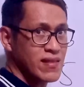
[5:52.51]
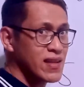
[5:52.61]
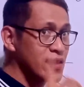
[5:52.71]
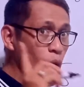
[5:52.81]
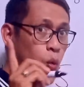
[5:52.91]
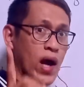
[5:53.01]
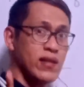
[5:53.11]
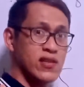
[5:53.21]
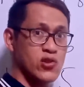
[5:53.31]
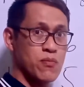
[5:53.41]
Then the one
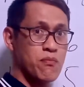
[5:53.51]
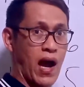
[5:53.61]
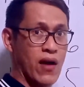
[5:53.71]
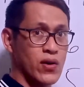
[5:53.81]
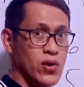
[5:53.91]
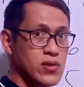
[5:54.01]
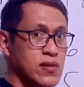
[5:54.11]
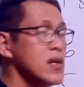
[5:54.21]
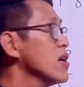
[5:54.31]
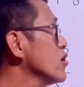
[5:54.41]
that you borrowed,
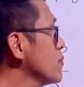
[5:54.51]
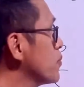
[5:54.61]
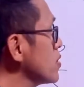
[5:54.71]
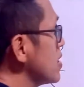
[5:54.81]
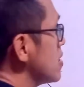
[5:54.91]
you put it